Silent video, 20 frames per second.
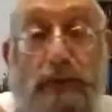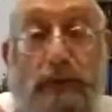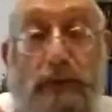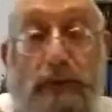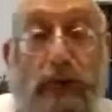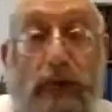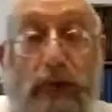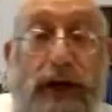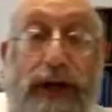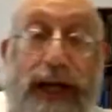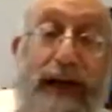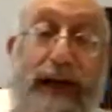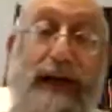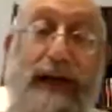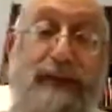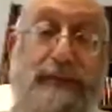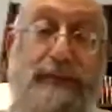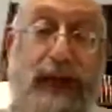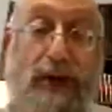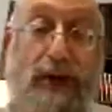out, you have to
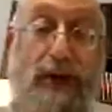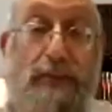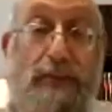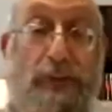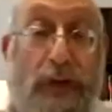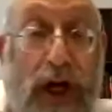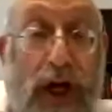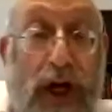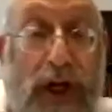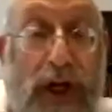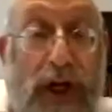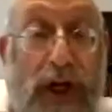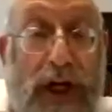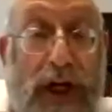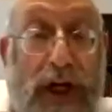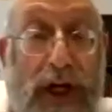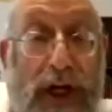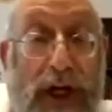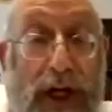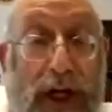make a new bracha.
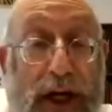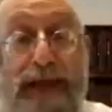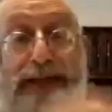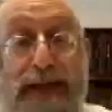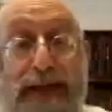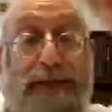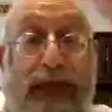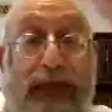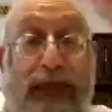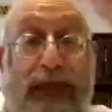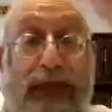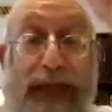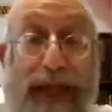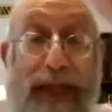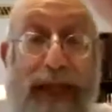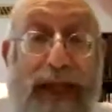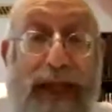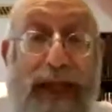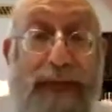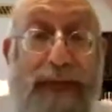So then it
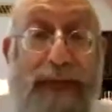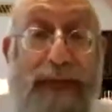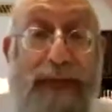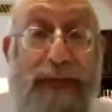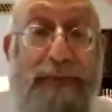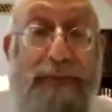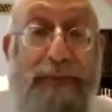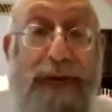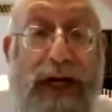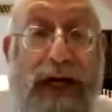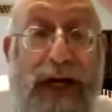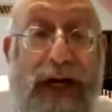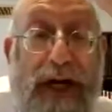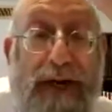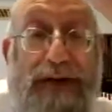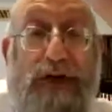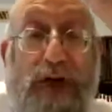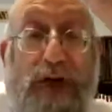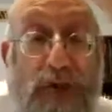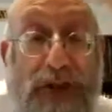becomes
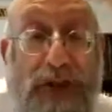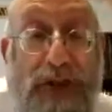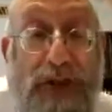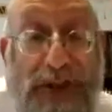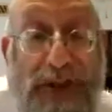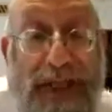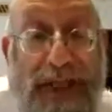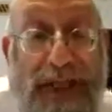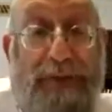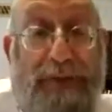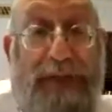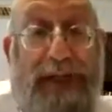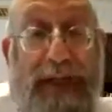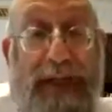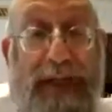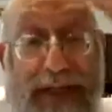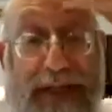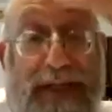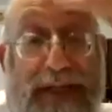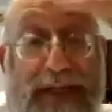two separate eatings,
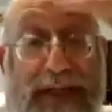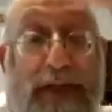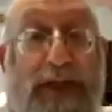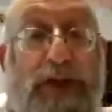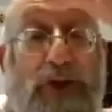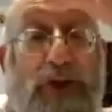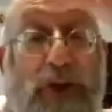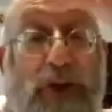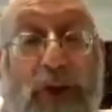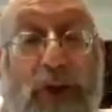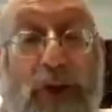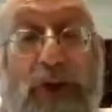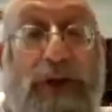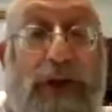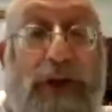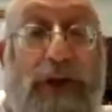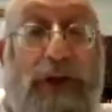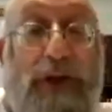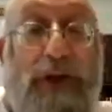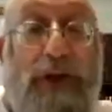two
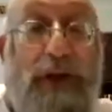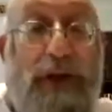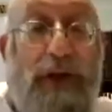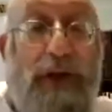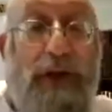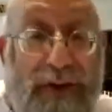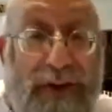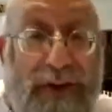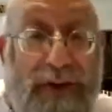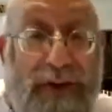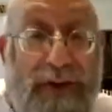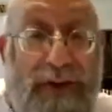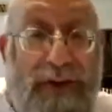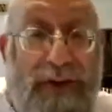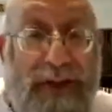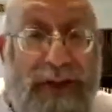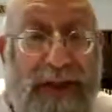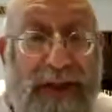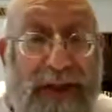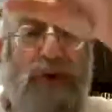meals, or
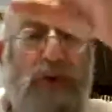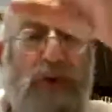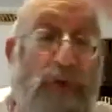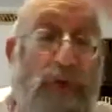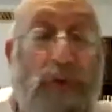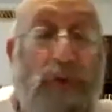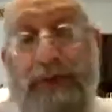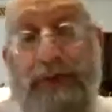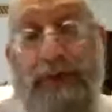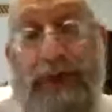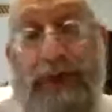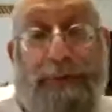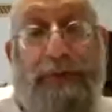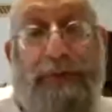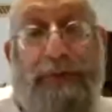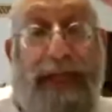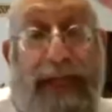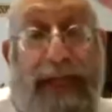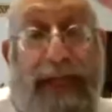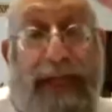two separate
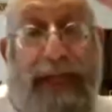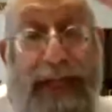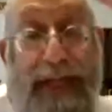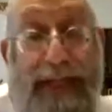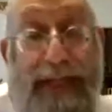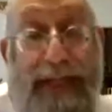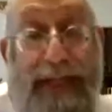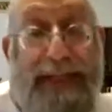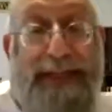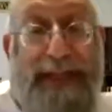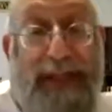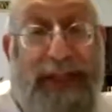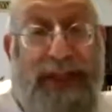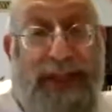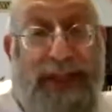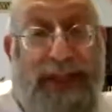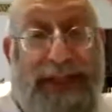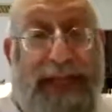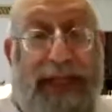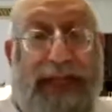eating sessions,
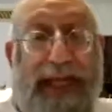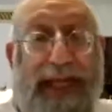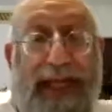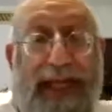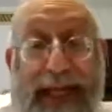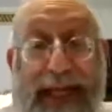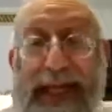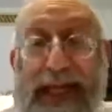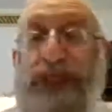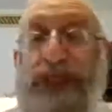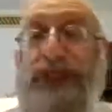and each